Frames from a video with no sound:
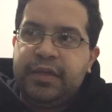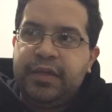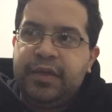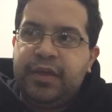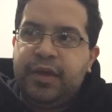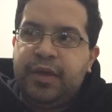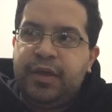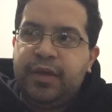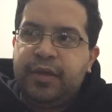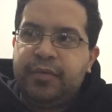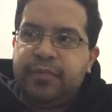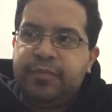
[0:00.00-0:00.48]

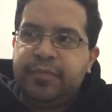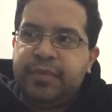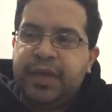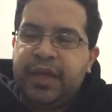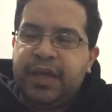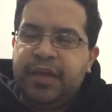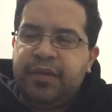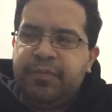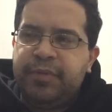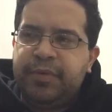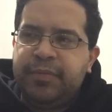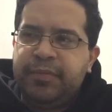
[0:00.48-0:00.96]

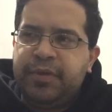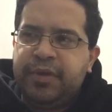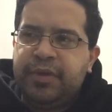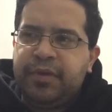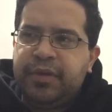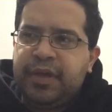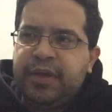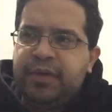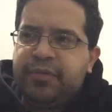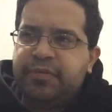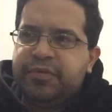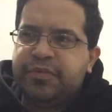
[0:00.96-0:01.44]
I remember
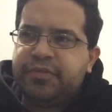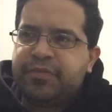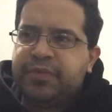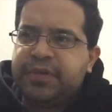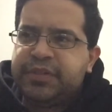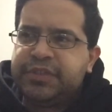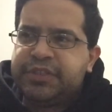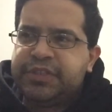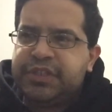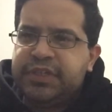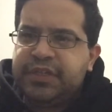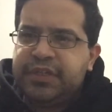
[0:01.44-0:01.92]
I was
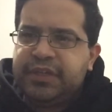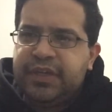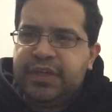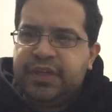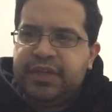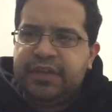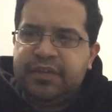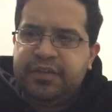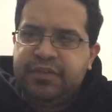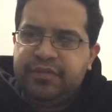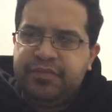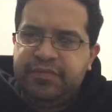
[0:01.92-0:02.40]
watching
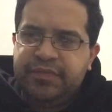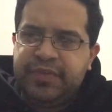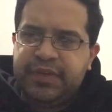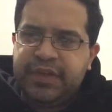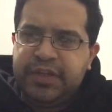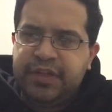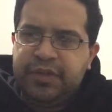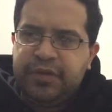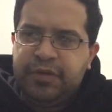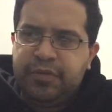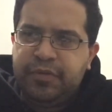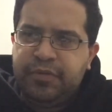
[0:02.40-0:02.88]
a
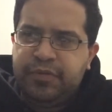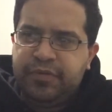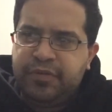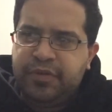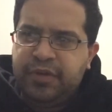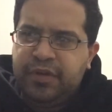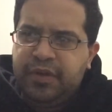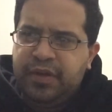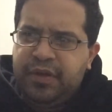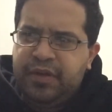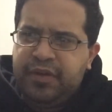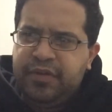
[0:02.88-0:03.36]

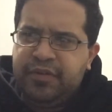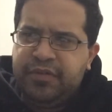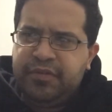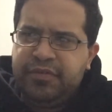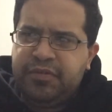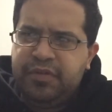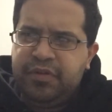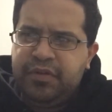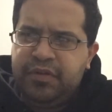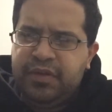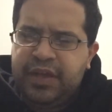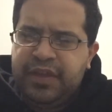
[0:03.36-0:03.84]

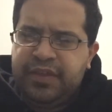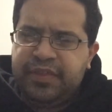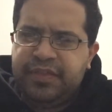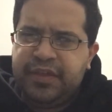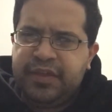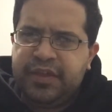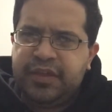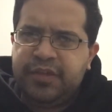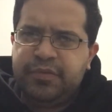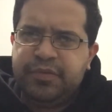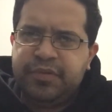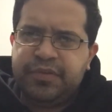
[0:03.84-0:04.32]
video, I
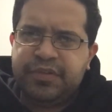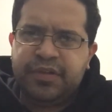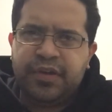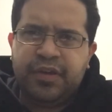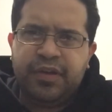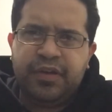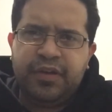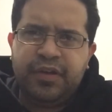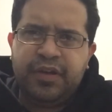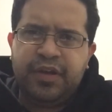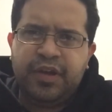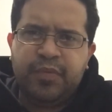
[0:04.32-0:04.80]
think it was
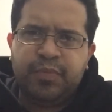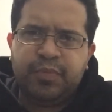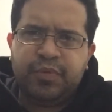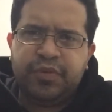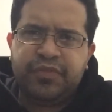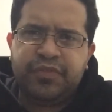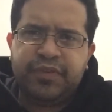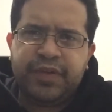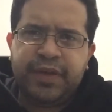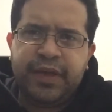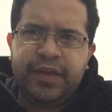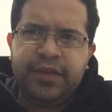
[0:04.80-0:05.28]
on
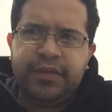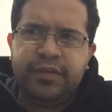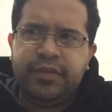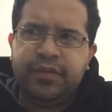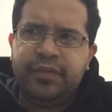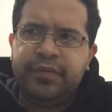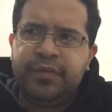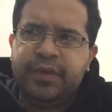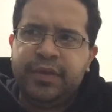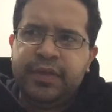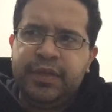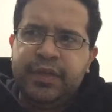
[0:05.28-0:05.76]
Numberphile,